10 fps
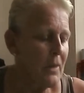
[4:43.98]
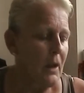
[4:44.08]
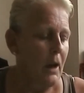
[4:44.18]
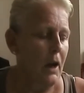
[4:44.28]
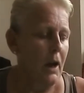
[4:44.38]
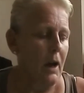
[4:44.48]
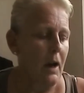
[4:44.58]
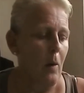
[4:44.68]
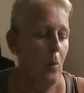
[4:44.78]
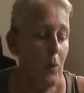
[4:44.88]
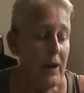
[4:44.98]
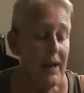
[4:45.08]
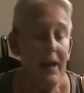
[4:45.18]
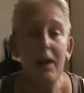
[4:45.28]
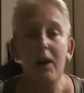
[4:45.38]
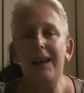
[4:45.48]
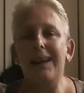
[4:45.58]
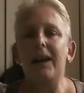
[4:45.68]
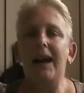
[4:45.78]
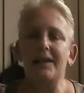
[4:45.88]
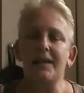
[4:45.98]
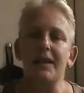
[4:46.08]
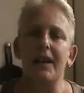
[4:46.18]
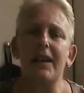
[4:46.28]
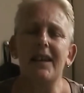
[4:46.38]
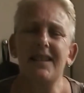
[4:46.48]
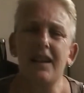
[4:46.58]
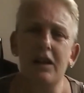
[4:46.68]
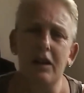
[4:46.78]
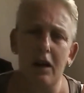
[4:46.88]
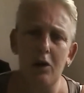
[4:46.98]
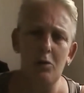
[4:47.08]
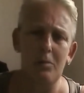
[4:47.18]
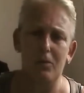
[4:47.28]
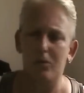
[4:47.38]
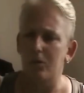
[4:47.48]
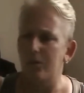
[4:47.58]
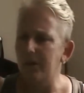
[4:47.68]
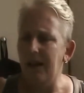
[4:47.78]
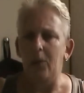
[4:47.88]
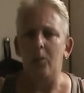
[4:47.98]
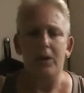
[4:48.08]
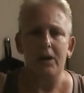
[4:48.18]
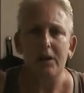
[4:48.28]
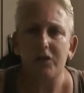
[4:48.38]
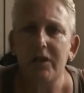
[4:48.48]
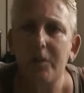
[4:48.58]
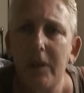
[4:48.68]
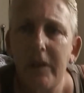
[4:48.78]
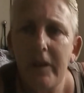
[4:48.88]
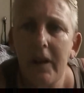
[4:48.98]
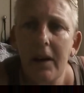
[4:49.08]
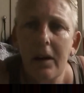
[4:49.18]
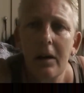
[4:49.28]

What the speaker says: Where, as I say, it's a global network. Just one sec.